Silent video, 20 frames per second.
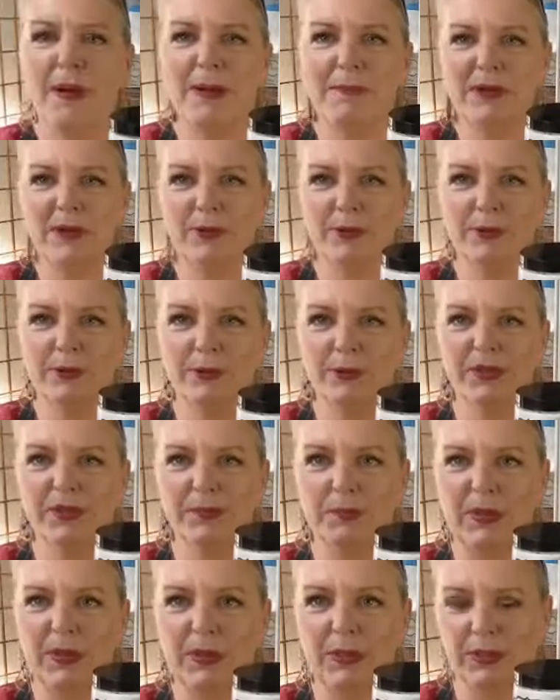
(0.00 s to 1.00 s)
my Miracle
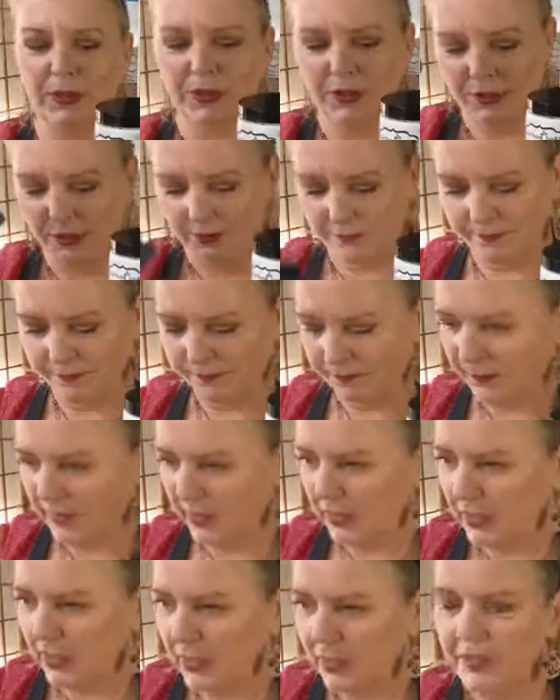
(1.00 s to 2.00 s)
Sponge.
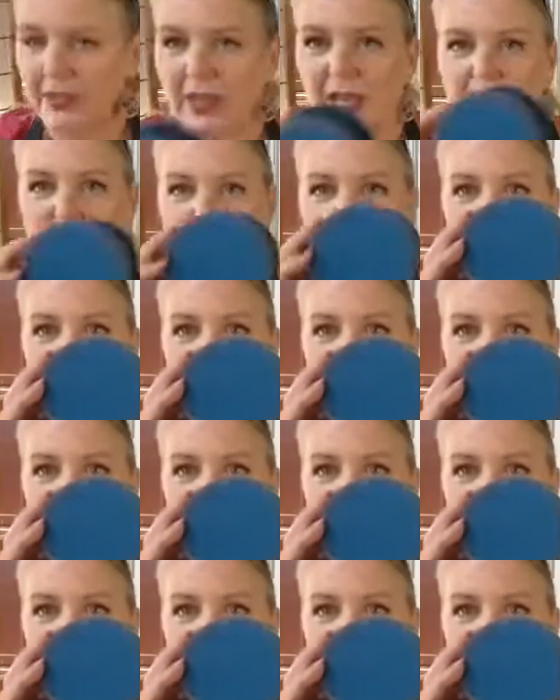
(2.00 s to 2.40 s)
Have